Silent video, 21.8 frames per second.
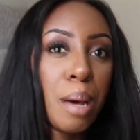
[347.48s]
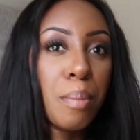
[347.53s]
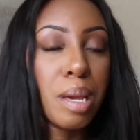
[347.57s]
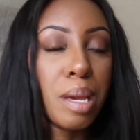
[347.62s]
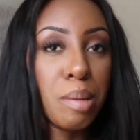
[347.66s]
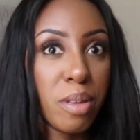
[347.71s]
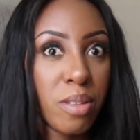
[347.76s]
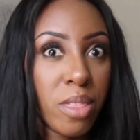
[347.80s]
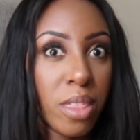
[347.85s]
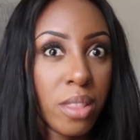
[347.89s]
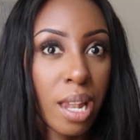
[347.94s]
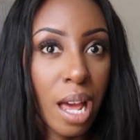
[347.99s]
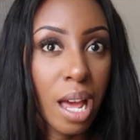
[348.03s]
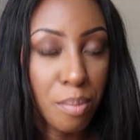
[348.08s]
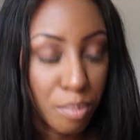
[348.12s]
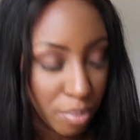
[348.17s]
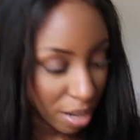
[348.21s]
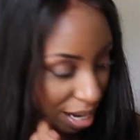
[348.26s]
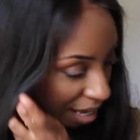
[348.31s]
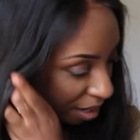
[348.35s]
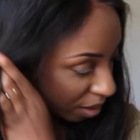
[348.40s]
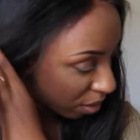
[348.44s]
like maybe like
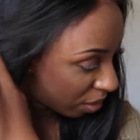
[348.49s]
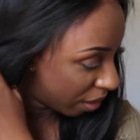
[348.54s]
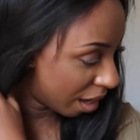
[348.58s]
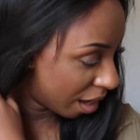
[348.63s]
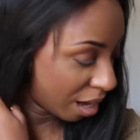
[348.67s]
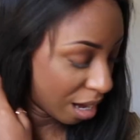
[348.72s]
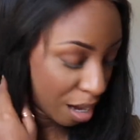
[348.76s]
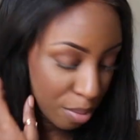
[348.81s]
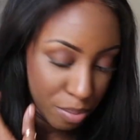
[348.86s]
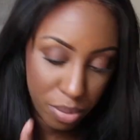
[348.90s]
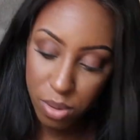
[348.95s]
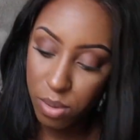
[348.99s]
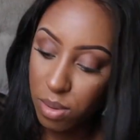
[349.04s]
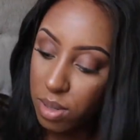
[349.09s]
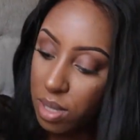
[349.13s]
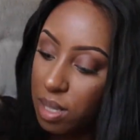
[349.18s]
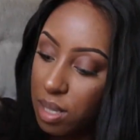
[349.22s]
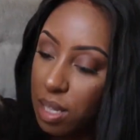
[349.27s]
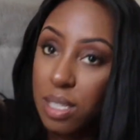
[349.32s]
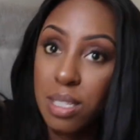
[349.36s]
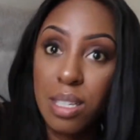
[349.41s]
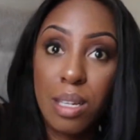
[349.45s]
black thigh-high
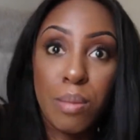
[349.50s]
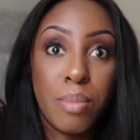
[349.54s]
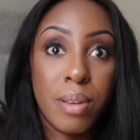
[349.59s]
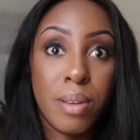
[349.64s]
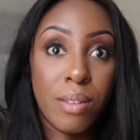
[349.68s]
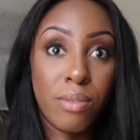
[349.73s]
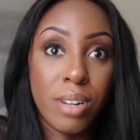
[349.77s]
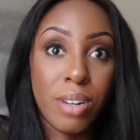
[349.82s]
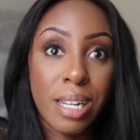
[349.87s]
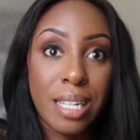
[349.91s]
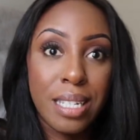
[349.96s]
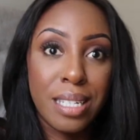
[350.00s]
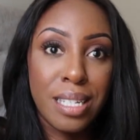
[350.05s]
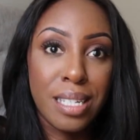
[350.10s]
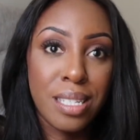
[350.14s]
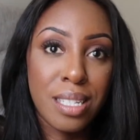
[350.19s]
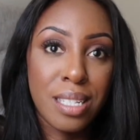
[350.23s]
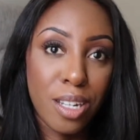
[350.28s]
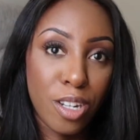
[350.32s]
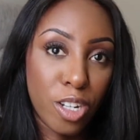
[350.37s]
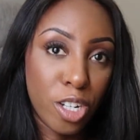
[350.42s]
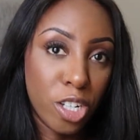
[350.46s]
boots, this could be a really
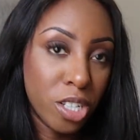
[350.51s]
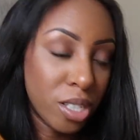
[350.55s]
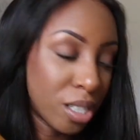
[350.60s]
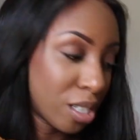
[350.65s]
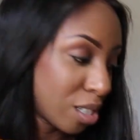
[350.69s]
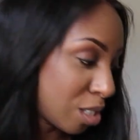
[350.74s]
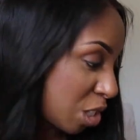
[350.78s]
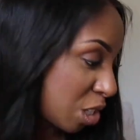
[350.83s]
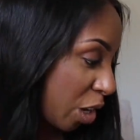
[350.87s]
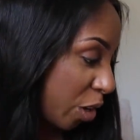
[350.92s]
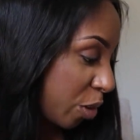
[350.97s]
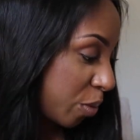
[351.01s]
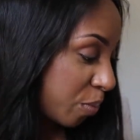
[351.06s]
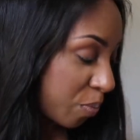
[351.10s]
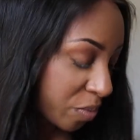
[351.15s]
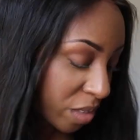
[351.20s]
decent look. So